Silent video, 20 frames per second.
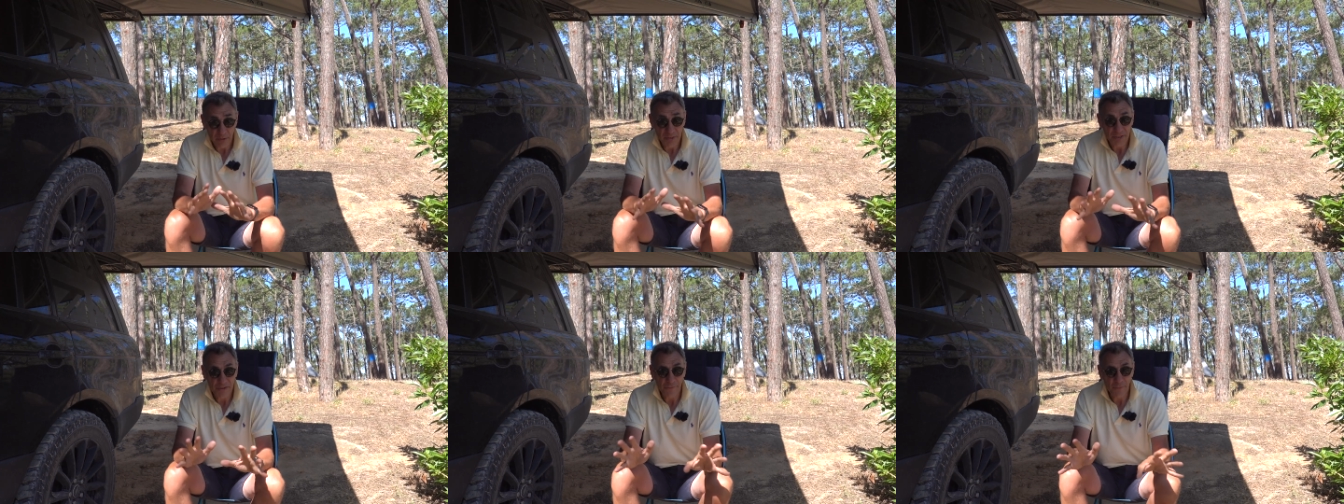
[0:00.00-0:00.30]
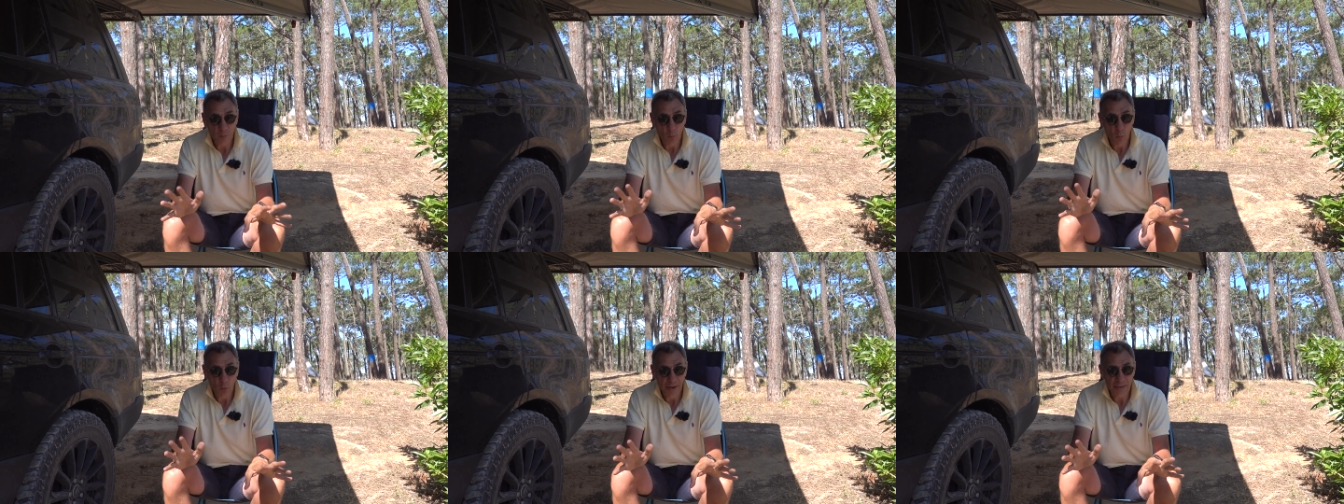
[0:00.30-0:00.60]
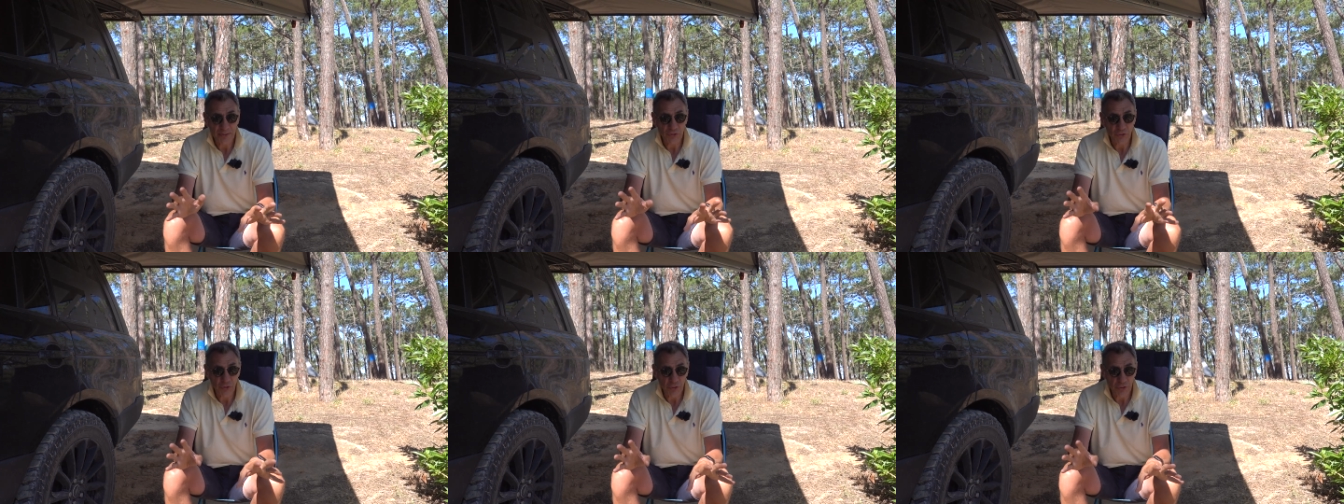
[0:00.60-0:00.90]
are different
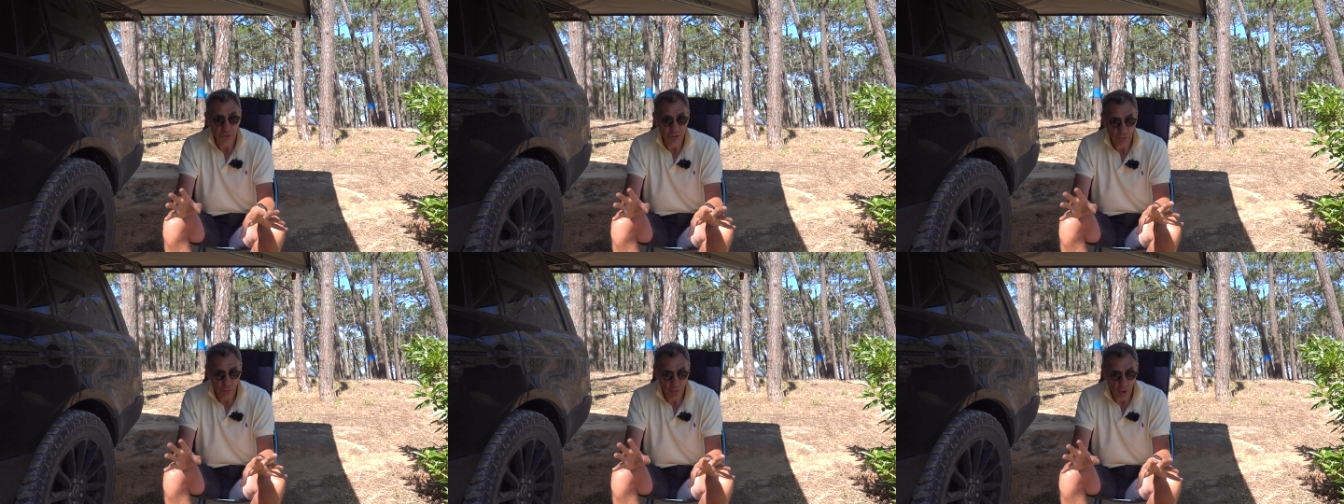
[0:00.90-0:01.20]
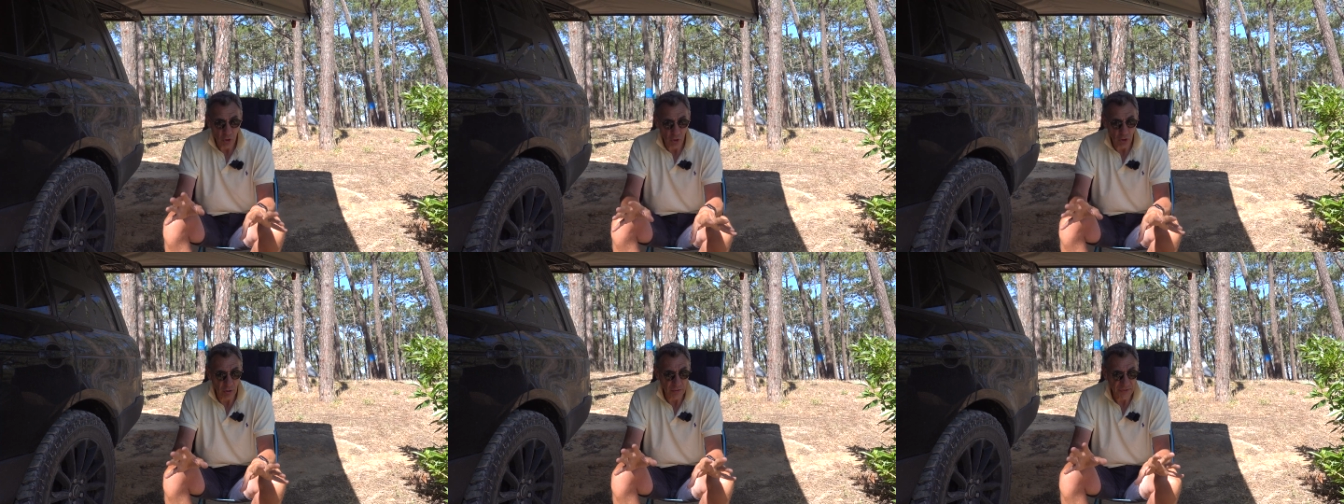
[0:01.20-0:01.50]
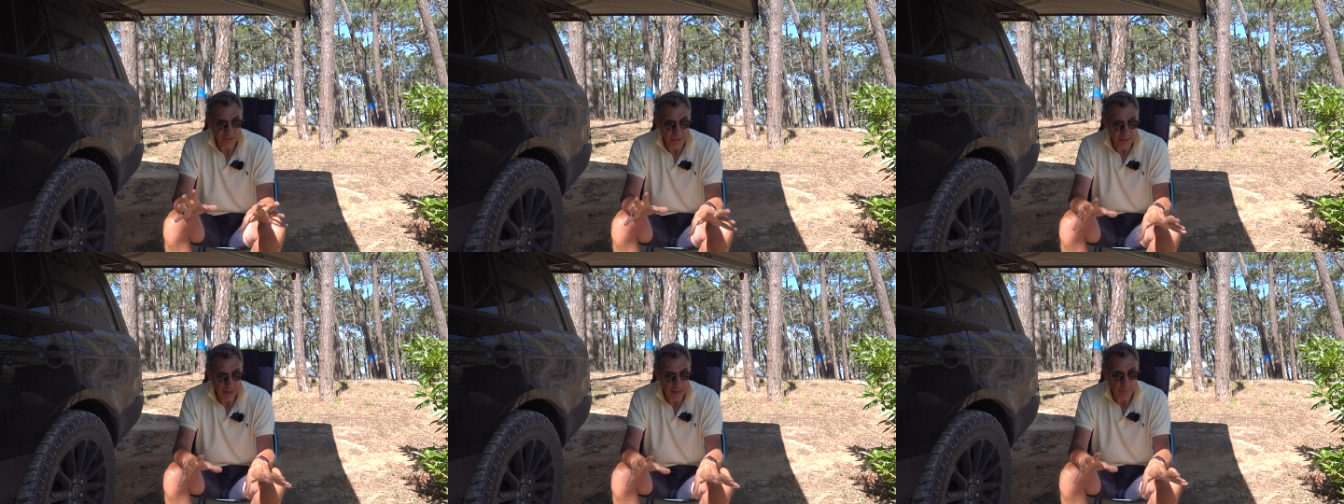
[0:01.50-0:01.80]
ways you can do cot
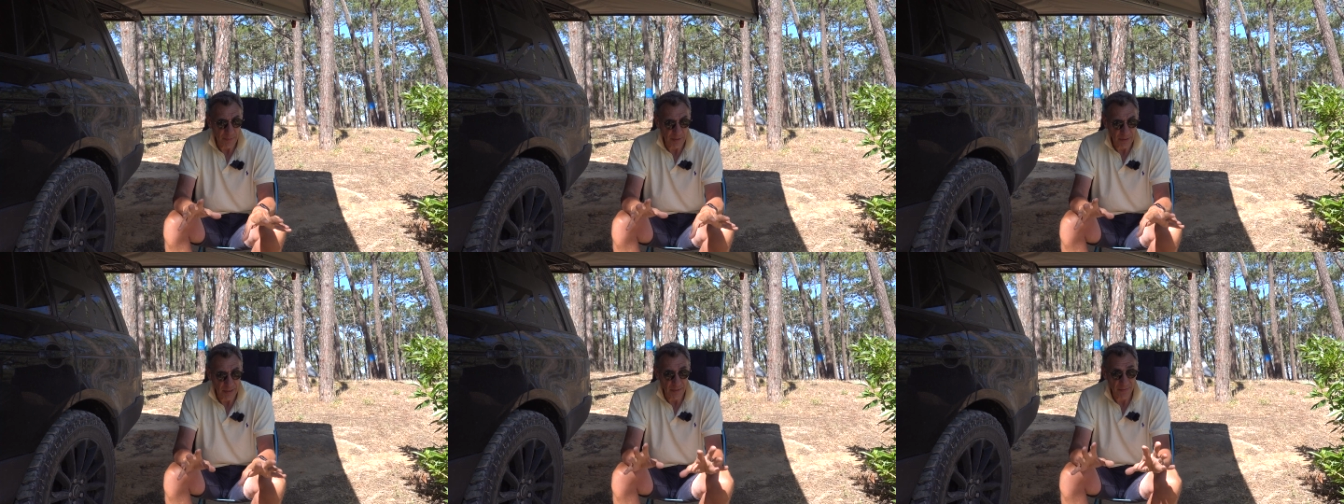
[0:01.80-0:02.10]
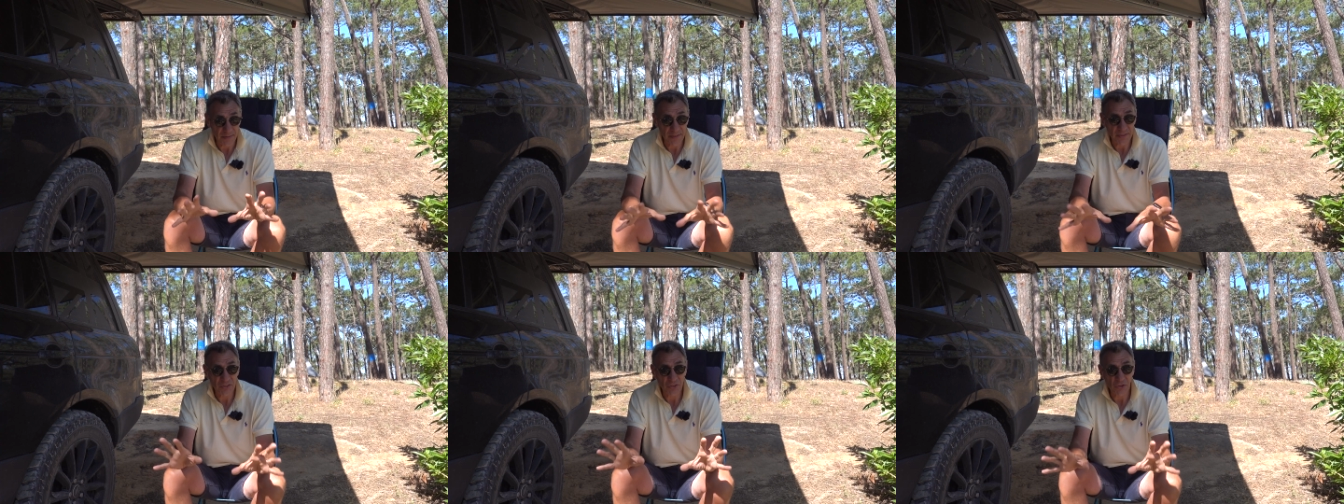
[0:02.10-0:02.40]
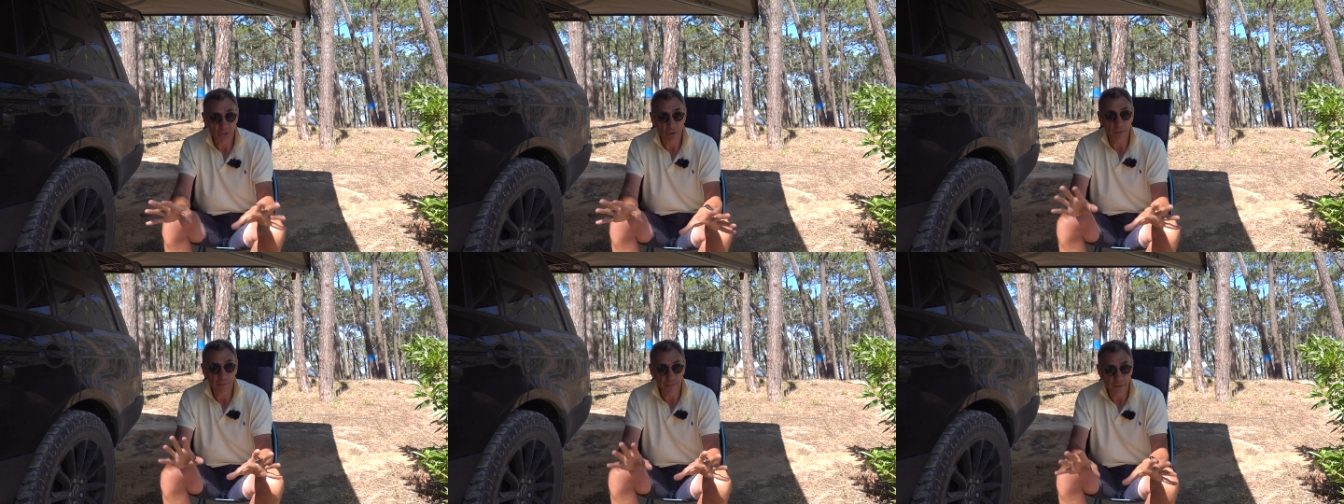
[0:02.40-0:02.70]
sleeping. Now this is
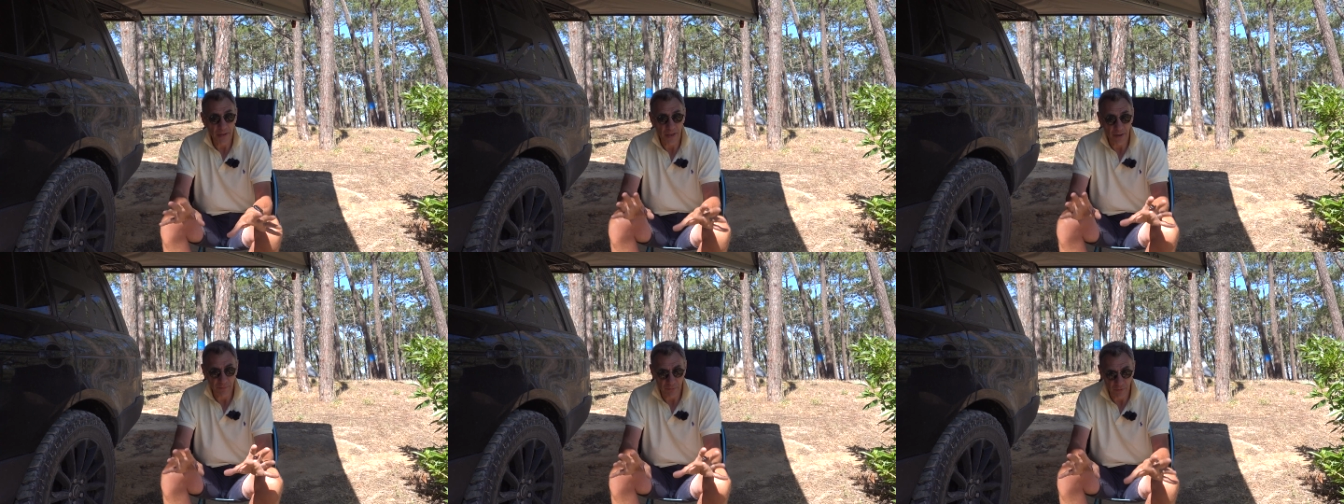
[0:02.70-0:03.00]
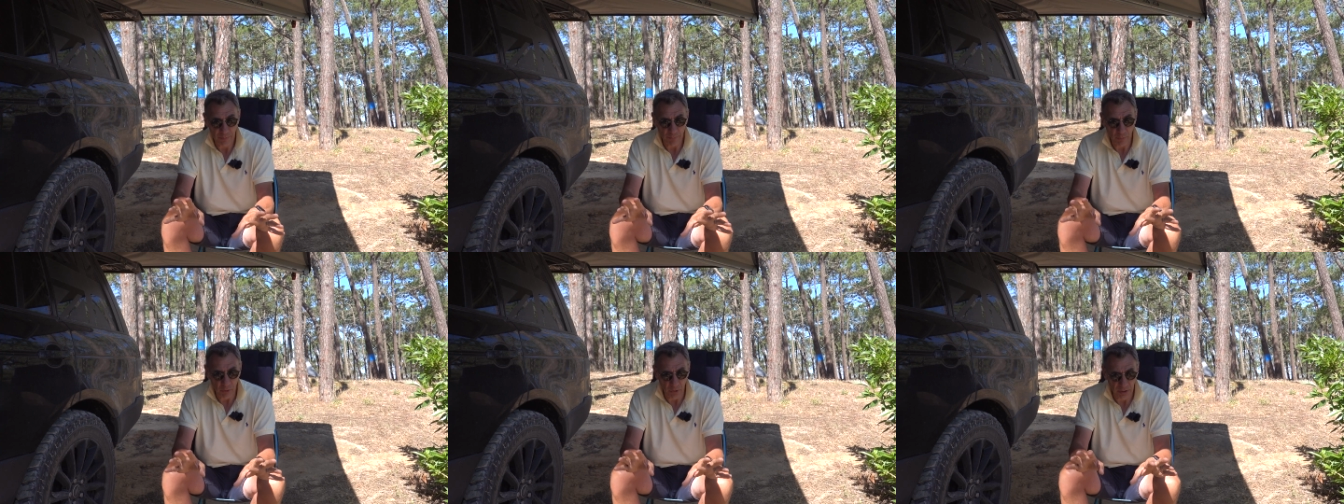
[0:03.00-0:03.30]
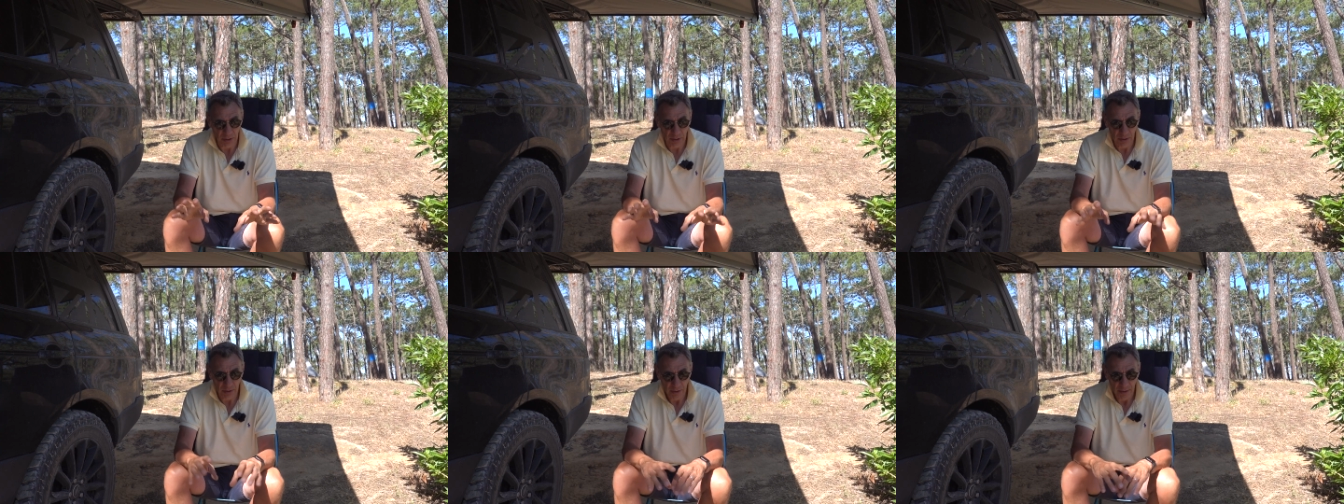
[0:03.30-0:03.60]
not for
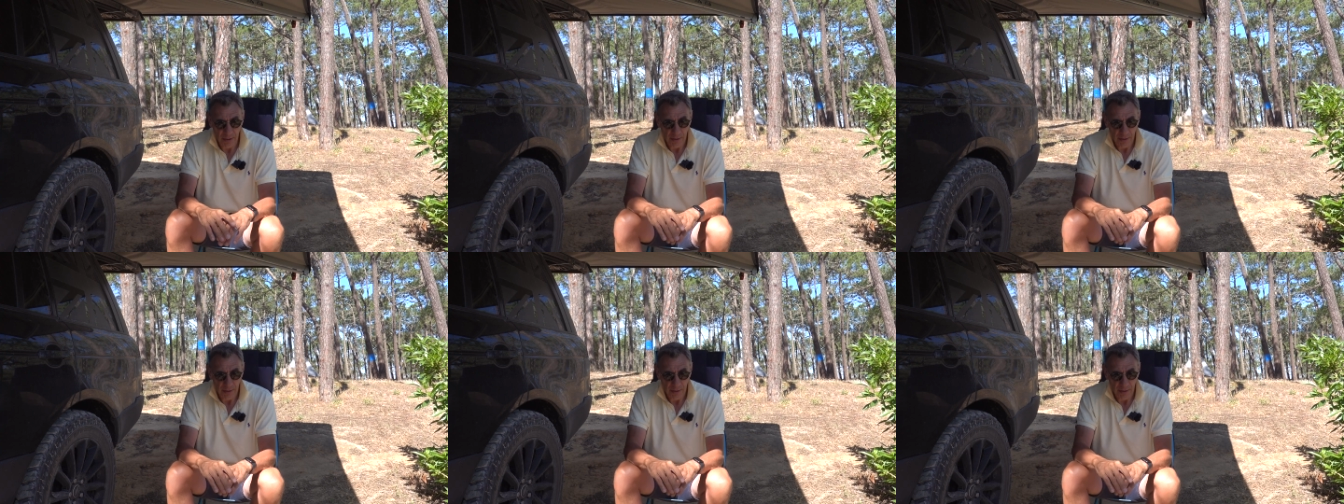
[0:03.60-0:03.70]
everybody.